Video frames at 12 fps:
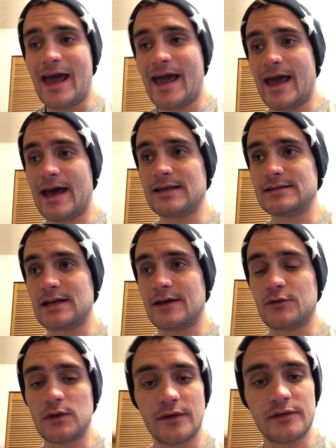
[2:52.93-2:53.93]
And
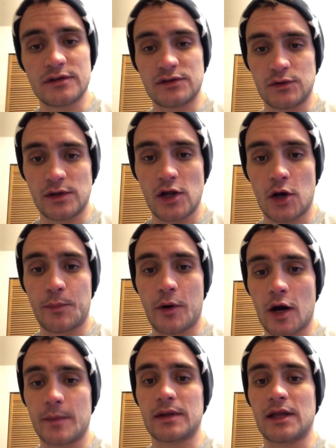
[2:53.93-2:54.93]
if you live in a studio
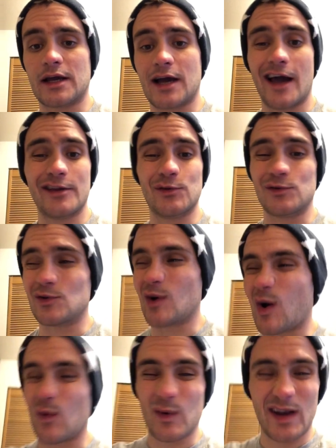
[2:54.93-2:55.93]
apartment like I do and
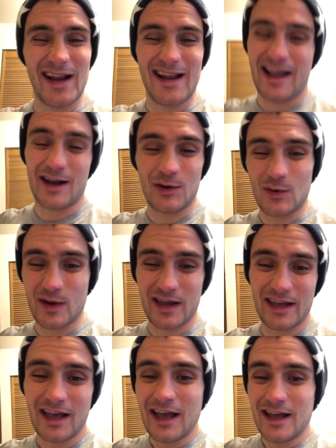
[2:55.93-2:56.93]
you're already
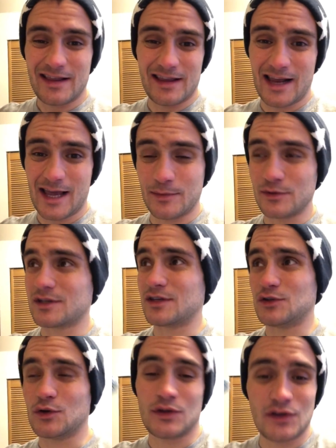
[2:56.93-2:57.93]
annoying the neighbors
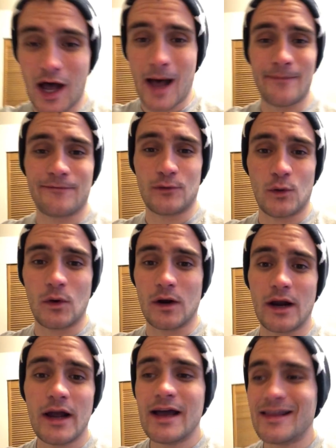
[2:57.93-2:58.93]
because you're the top
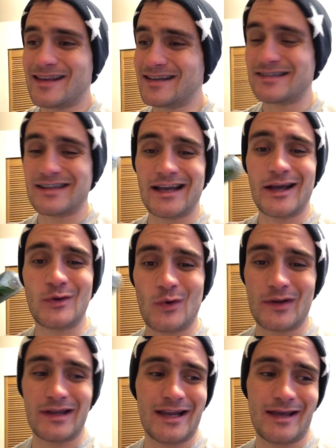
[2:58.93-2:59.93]
floor, this is going to
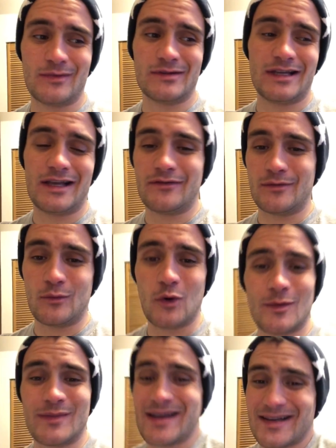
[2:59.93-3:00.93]
annoy the neighbors even
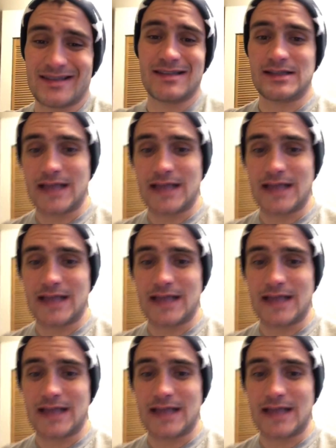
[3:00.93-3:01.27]
more because it's